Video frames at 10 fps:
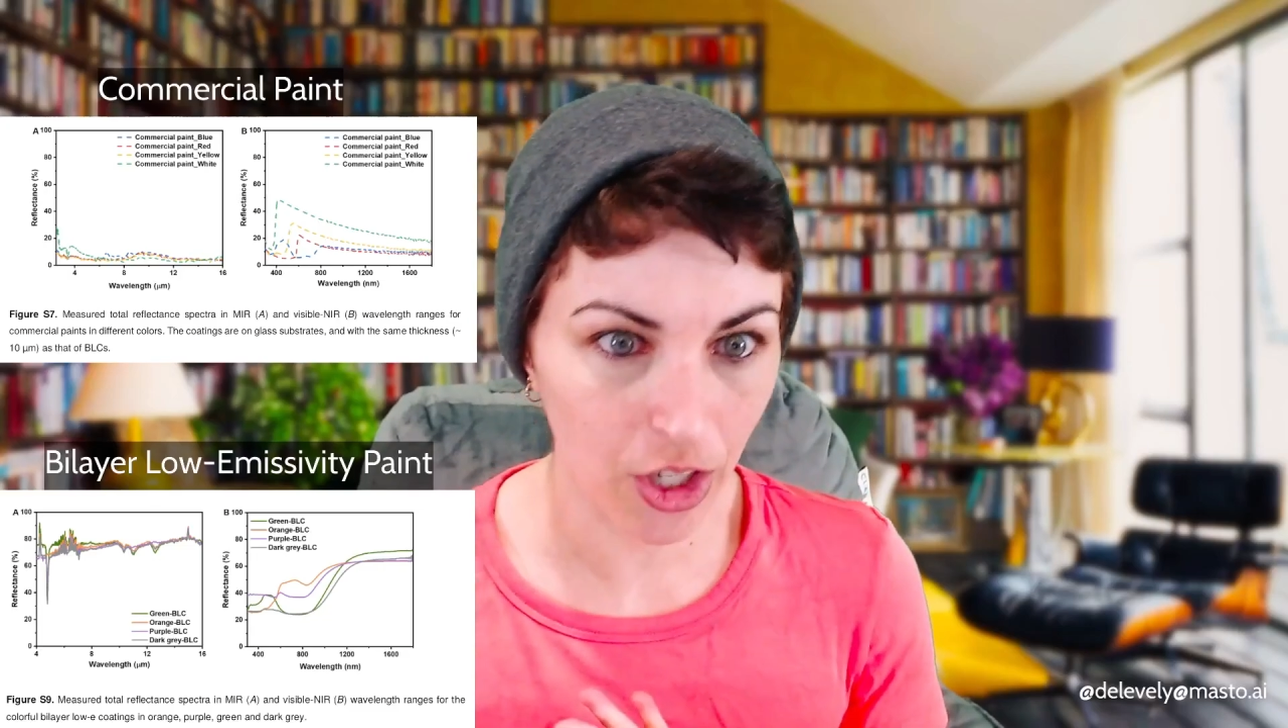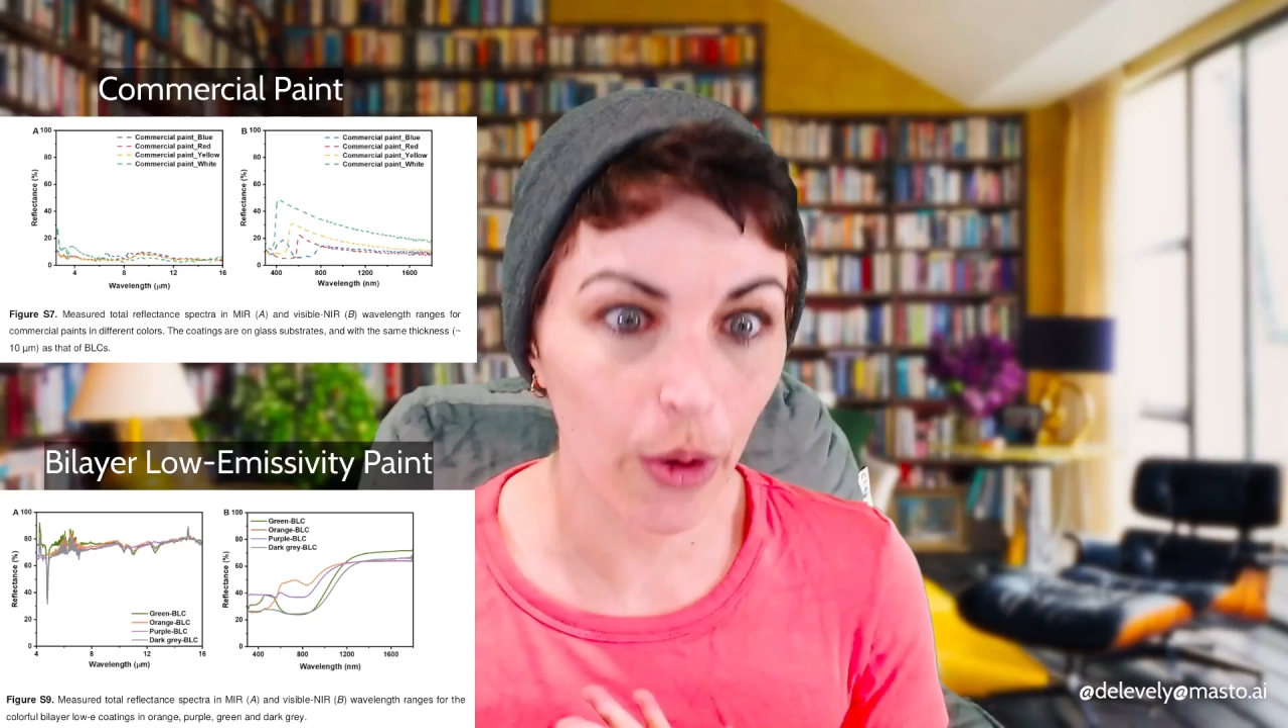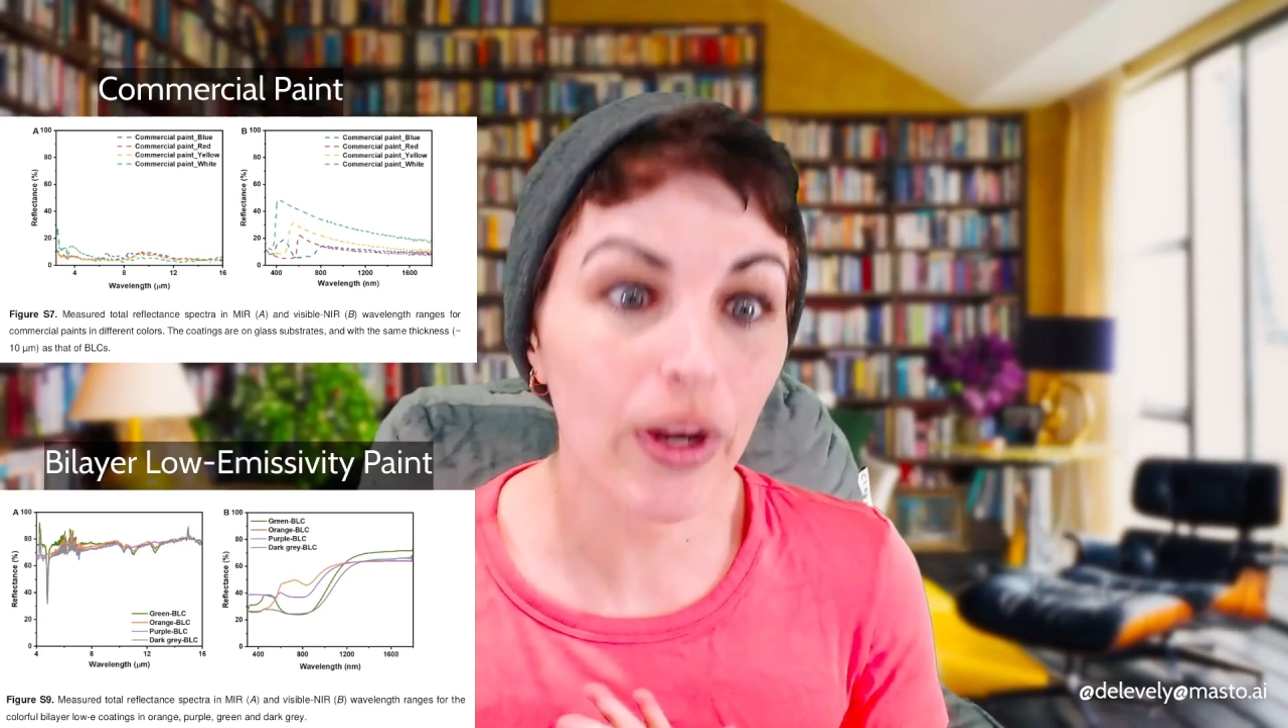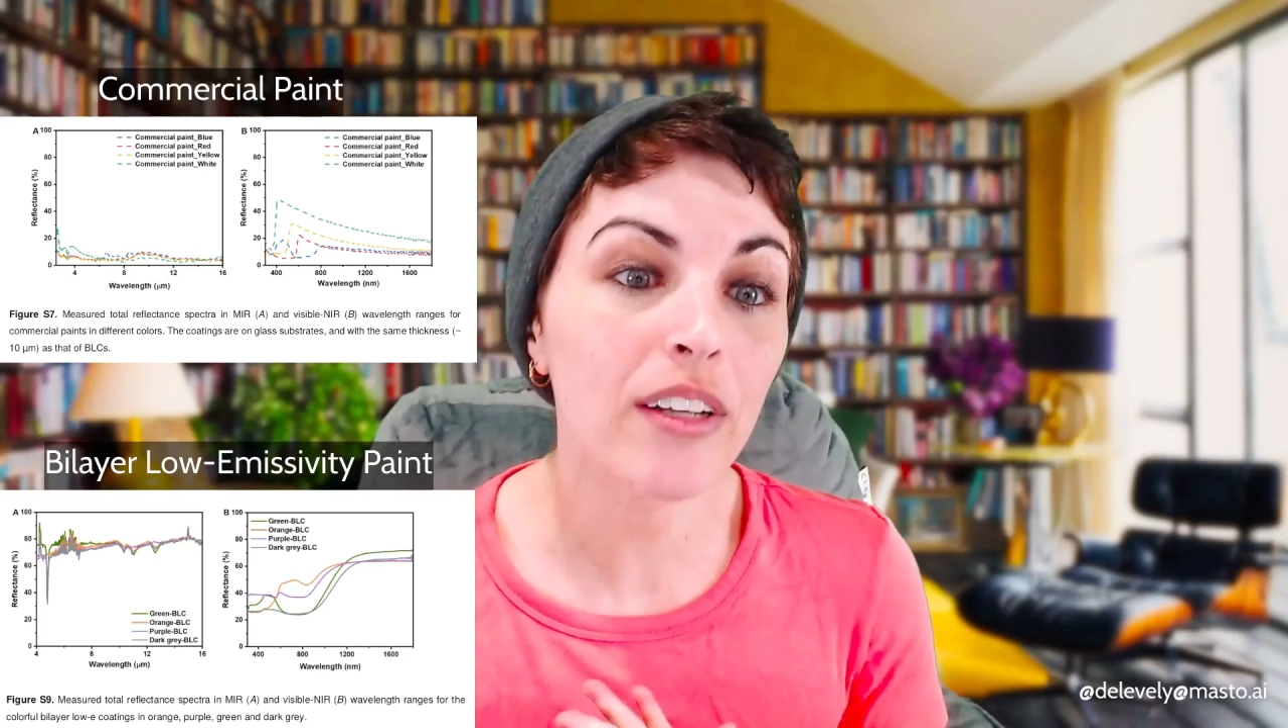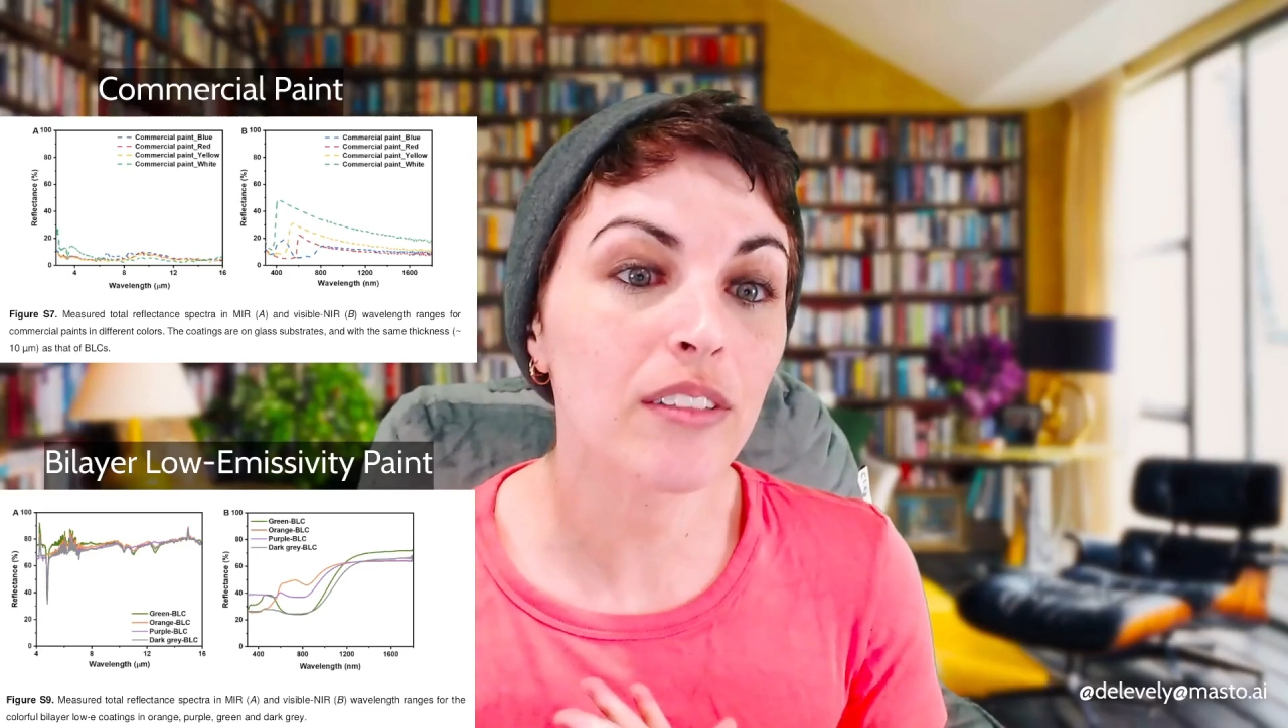
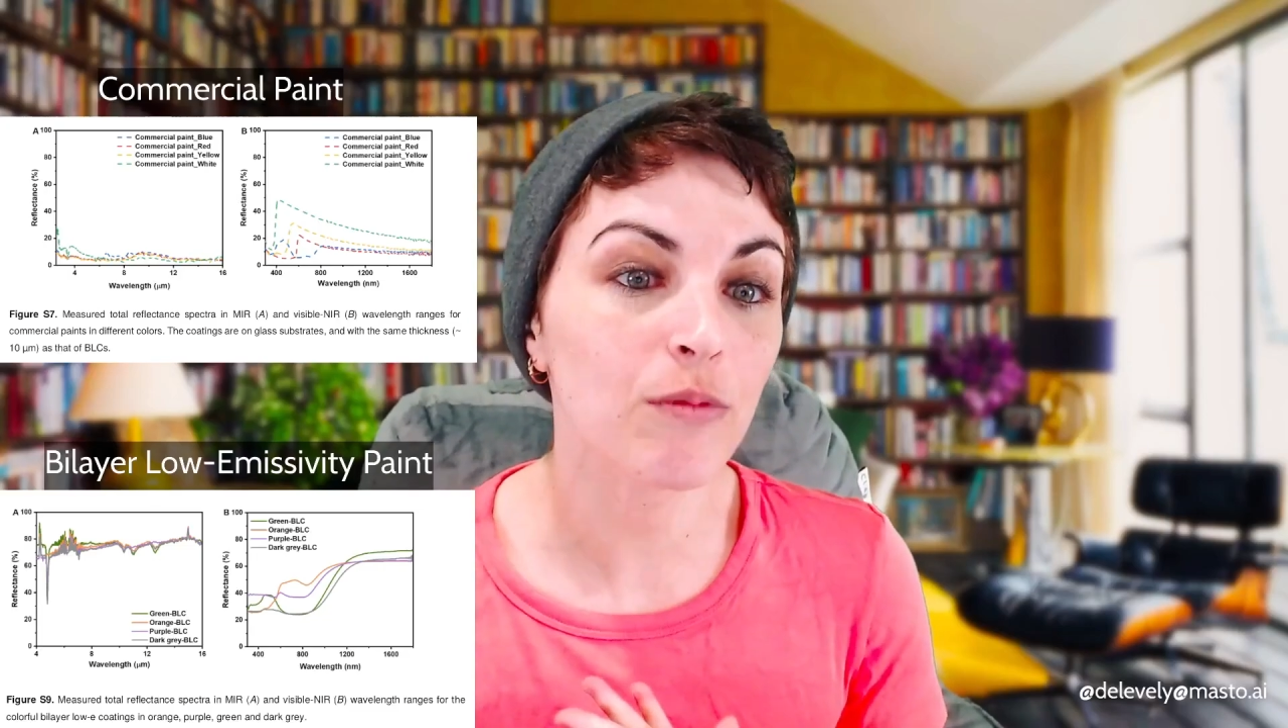coating